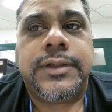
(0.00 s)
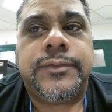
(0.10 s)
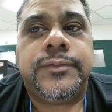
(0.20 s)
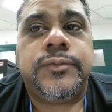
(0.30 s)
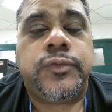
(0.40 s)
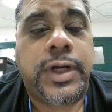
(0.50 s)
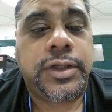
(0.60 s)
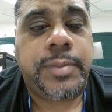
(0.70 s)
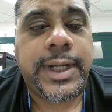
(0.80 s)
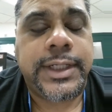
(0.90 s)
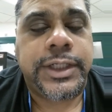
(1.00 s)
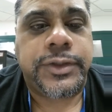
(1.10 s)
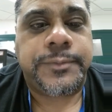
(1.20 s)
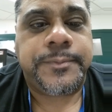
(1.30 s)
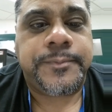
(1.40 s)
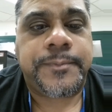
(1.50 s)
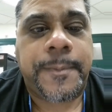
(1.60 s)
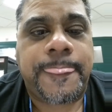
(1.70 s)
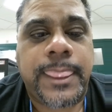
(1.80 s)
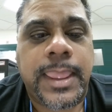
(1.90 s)
regular pioneer
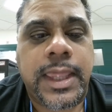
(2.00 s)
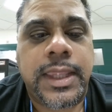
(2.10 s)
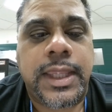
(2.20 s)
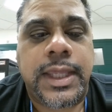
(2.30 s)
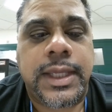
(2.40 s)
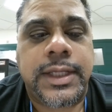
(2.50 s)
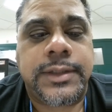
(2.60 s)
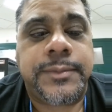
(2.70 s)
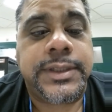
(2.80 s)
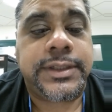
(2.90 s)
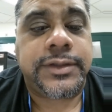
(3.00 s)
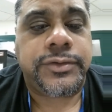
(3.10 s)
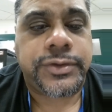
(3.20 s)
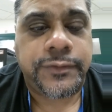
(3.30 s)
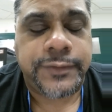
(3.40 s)
and ministerial servant.